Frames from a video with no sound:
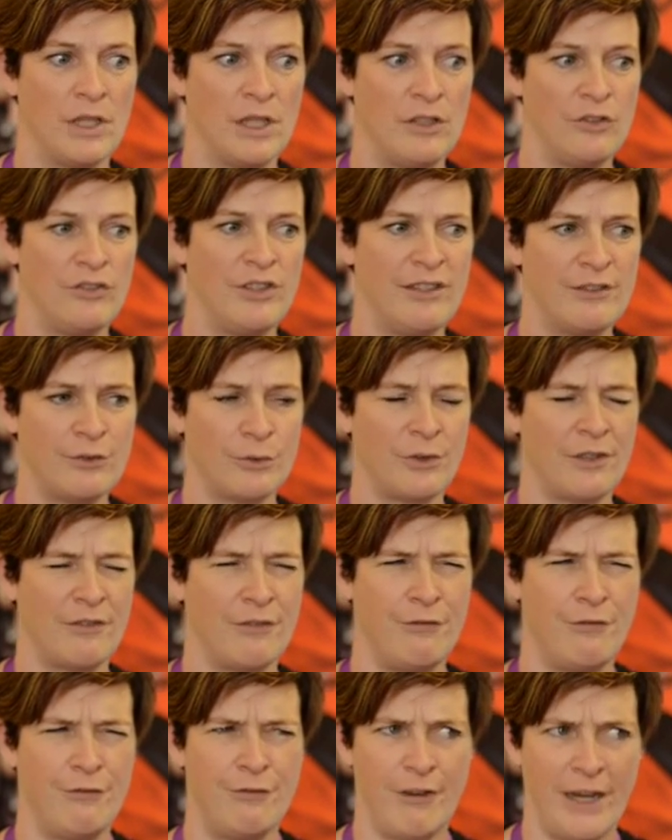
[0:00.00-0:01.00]
she sort of
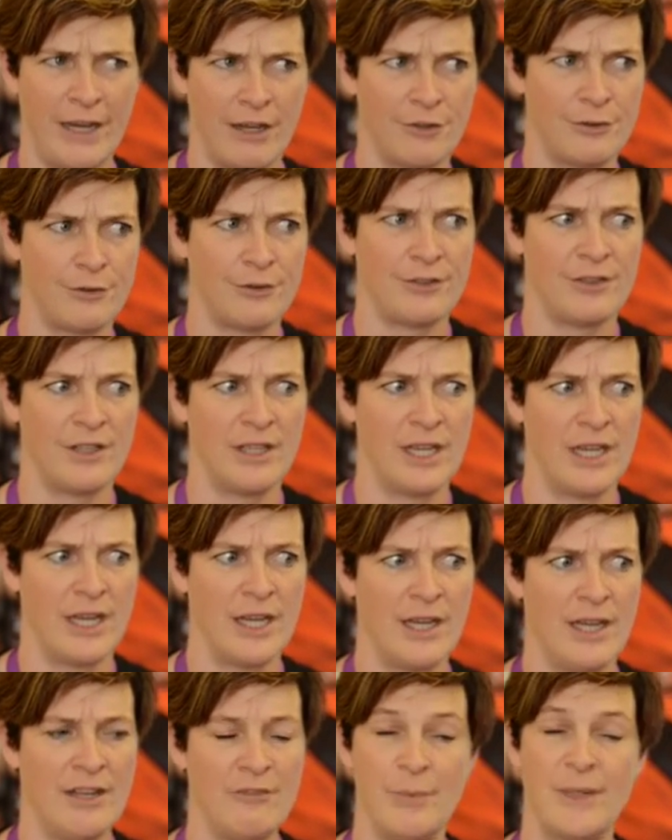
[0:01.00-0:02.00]
felt
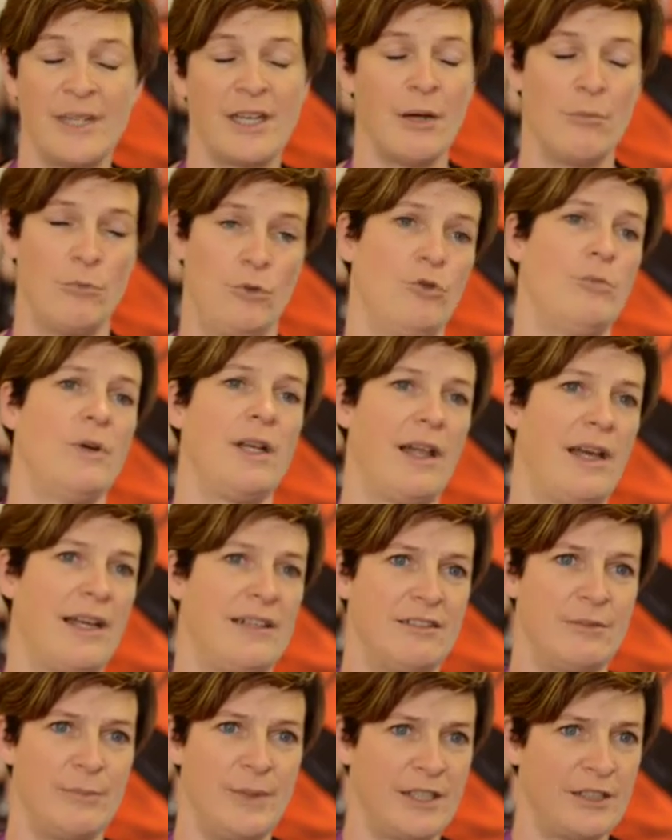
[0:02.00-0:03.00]
have become
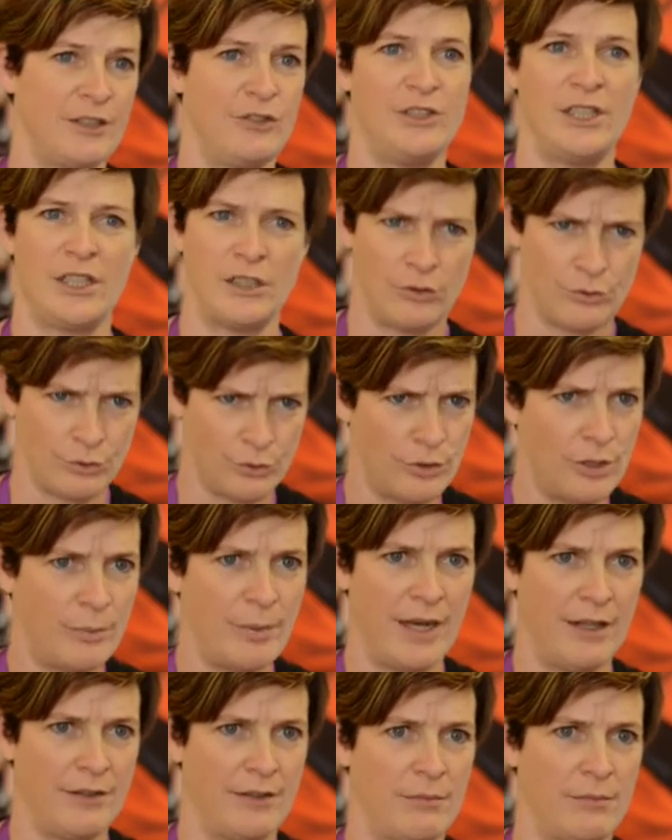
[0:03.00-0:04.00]
normalised because she can talk
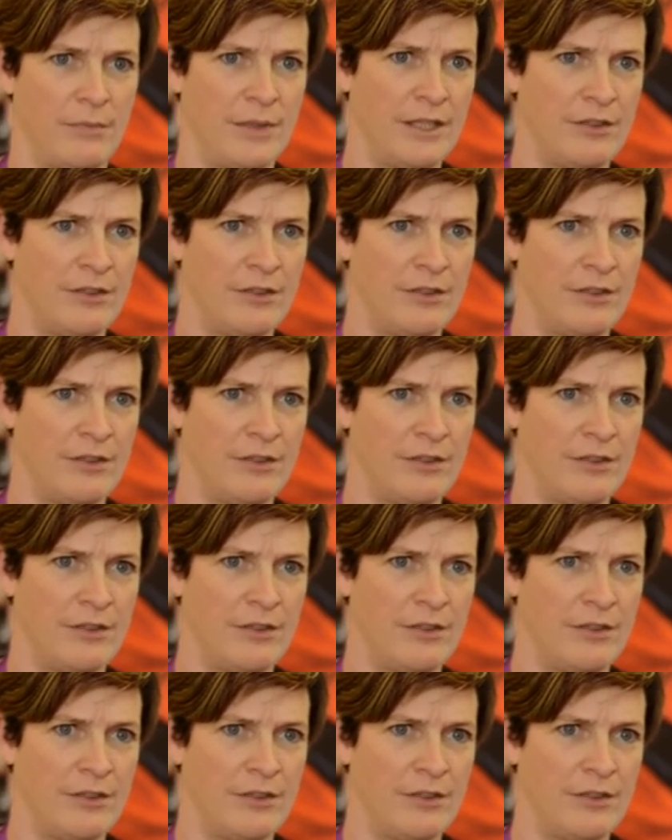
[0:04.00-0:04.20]
about them,